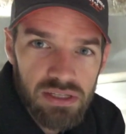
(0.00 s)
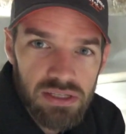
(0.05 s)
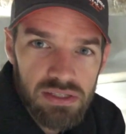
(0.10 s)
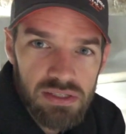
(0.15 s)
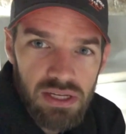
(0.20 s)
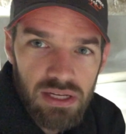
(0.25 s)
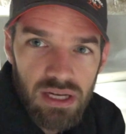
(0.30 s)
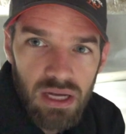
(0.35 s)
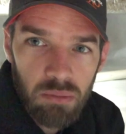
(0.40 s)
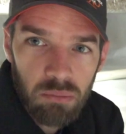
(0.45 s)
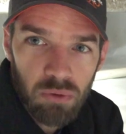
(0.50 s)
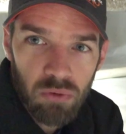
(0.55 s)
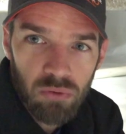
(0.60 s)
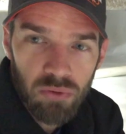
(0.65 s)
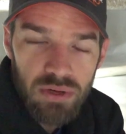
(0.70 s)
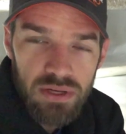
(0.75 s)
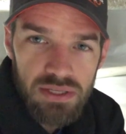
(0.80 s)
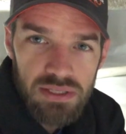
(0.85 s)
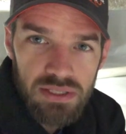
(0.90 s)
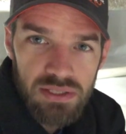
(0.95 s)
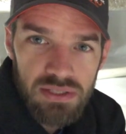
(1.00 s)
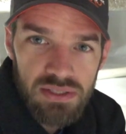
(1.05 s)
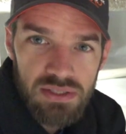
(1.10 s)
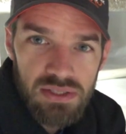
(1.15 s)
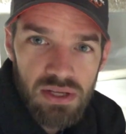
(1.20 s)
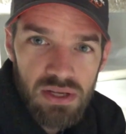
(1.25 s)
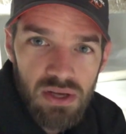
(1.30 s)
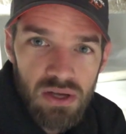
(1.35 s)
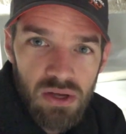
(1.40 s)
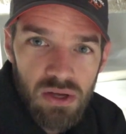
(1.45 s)
is a couple reasons.
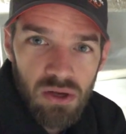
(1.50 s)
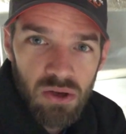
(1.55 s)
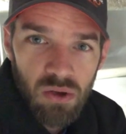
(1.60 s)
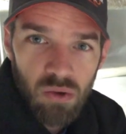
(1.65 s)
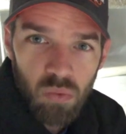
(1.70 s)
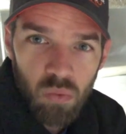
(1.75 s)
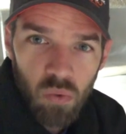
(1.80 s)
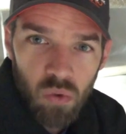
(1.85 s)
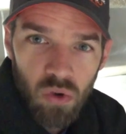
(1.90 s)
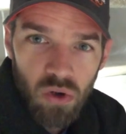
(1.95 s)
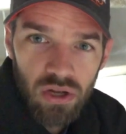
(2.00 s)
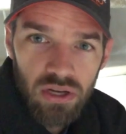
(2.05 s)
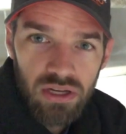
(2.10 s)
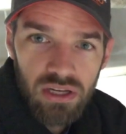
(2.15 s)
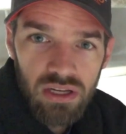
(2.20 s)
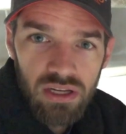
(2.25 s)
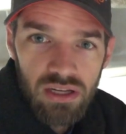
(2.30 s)
One,